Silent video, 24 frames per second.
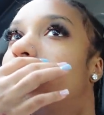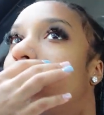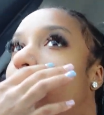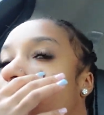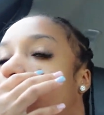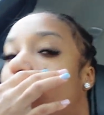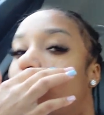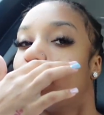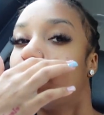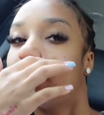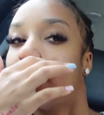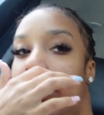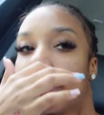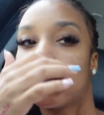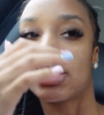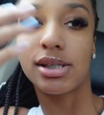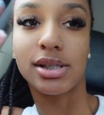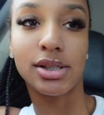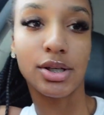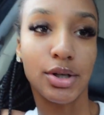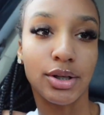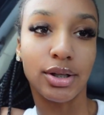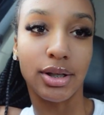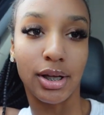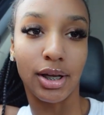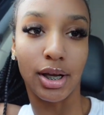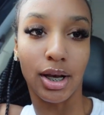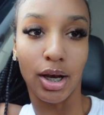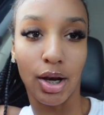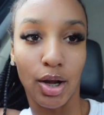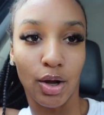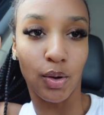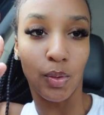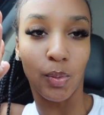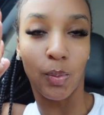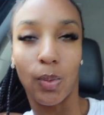don't necessarily
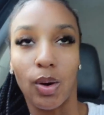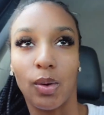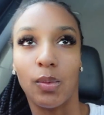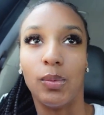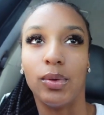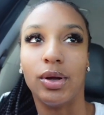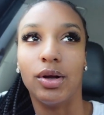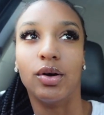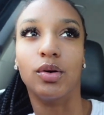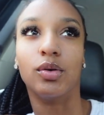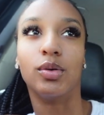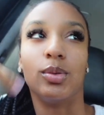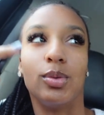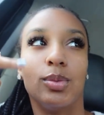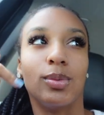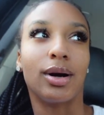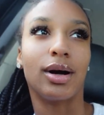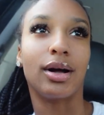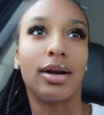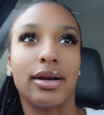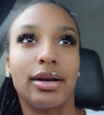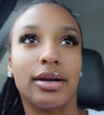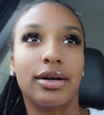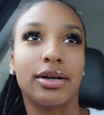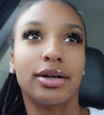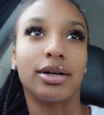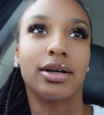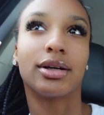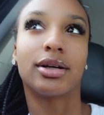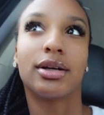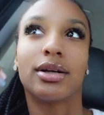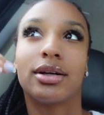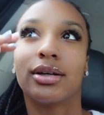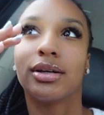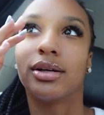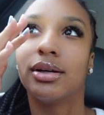know what we're going to do out there.
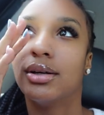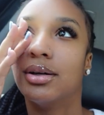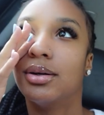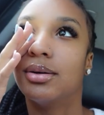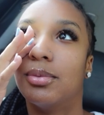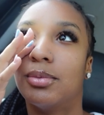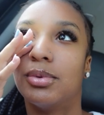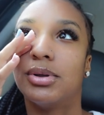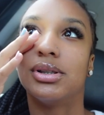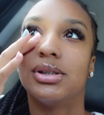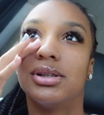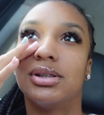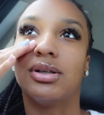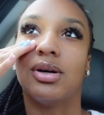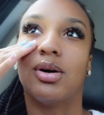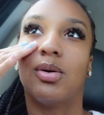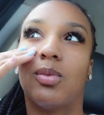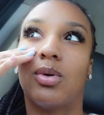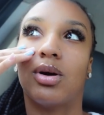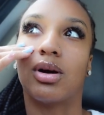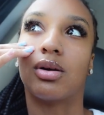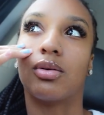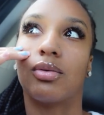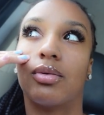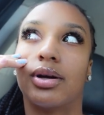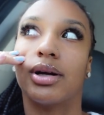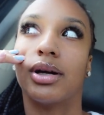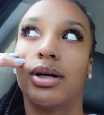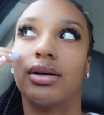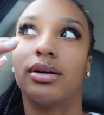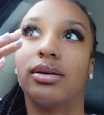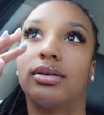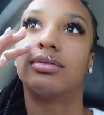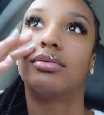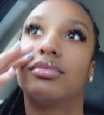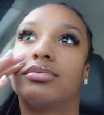We're just going to walk
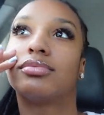around.